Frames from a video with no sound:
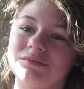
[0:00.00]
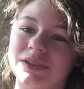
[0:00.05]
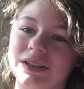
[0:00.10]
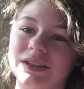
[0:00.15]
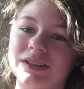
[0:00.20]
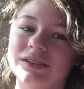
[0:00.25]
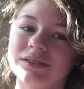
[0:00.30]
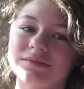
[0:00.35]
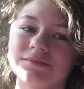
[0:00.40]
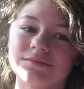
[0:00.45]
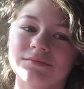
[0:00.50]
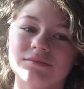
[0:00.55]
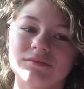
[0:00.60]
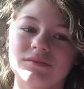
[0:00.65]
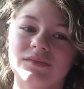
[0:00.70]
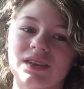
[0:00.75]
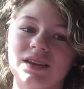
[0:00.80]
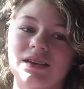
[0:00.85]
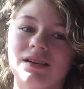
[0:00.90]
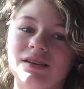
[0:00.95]
But
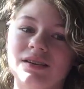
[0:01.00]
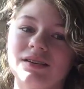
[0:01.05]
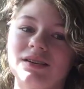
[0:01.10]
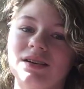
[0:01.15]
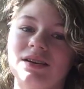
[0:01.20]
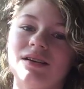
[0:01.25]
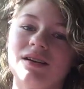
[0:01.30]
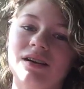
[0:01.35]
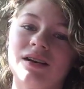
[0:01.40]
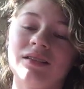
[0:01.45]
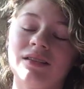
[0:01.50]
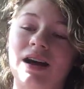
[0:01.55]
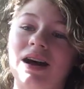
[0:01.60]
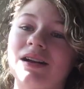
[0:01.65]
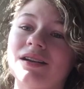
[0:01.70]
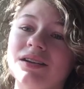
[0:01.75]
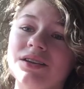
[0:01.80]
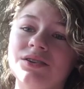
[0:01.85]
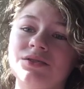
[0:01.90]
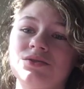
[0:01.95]
a
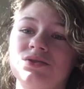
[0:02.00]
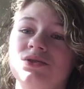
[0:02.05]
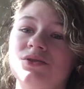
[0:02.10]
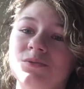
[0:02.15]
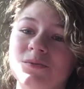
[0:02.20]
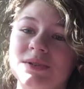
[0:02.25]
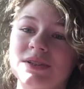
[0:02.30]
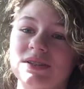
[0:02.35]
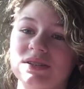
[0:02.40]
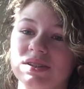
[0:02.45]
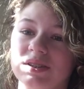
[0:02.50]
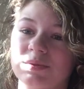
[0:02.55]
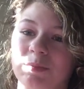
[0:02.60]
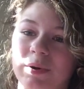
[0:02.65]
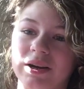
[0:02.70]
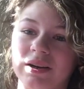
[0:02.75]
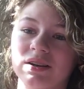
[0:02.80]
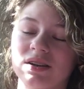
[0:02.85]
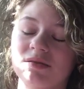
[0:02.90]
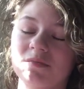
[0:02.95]
lot of YouTubers
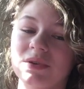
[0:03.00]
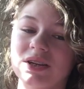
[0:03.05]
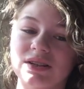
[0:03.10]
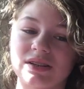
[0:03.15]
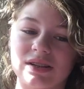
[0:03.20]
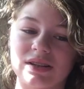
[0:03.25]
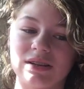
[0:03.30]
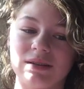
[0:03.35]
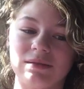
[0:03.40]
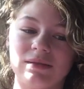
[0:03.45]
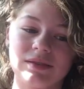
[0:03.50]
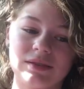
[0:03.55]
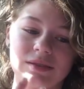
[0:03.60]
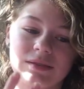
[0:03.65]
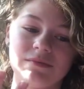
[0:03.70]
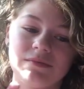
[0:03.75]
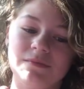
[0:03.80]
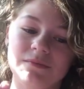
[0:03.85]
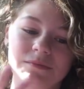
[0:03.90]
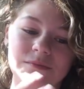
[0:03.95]
inspired me to
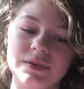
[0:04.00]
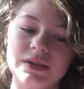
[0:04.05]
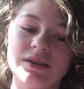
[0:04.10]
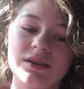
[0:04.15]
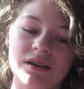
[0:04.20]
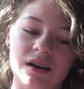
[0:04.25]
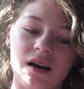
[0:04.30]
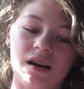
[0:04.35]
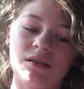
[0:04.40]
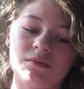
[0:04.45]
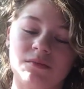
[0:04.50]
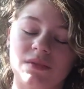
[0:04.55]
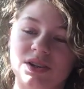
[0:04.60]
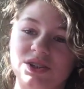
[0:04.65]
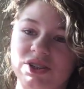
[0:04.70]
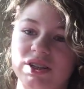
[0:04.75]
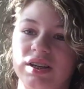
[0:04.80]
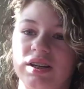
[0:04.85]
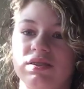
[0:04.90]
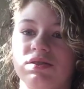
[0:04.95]
become
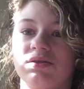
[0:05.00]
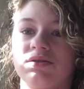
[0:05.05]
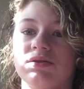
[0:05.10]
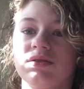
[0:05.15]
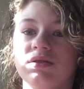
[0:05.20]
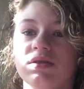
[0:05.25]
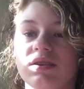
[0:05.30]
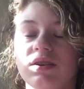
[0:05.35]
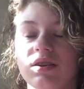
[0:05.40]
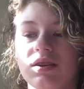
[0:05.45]
a channel.